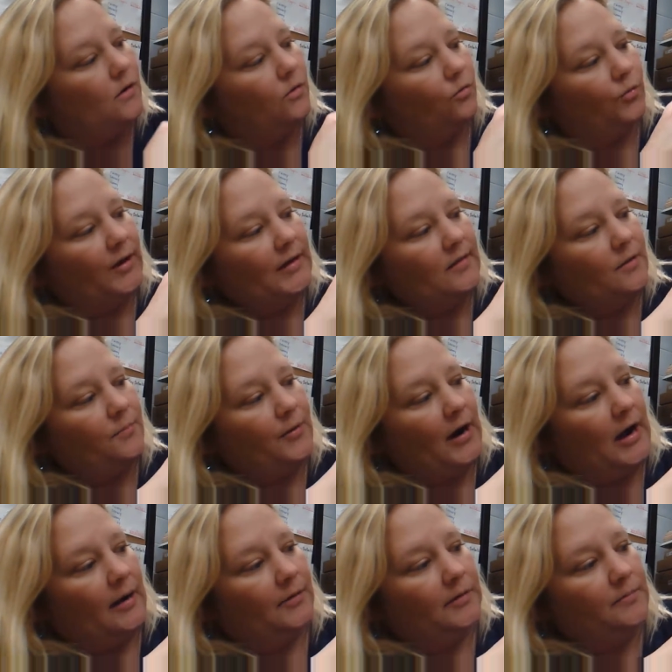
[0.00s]
Read the
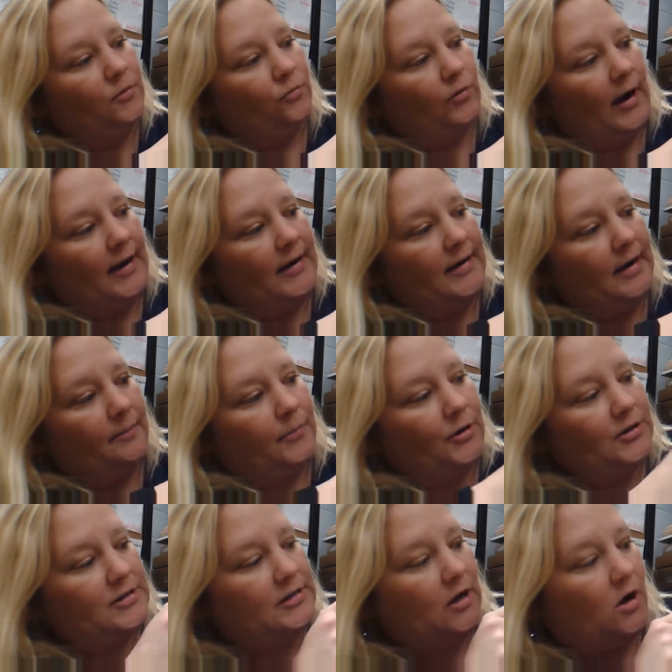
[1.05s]
problem, write a number
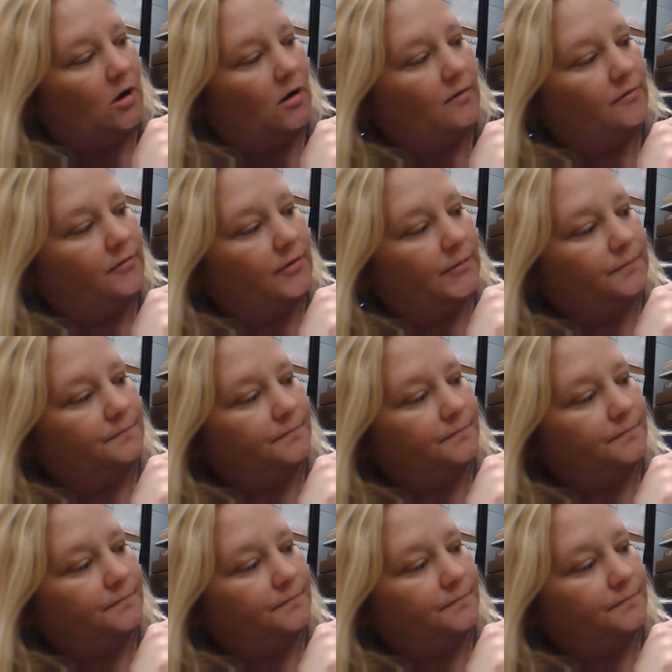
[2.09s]
to solve.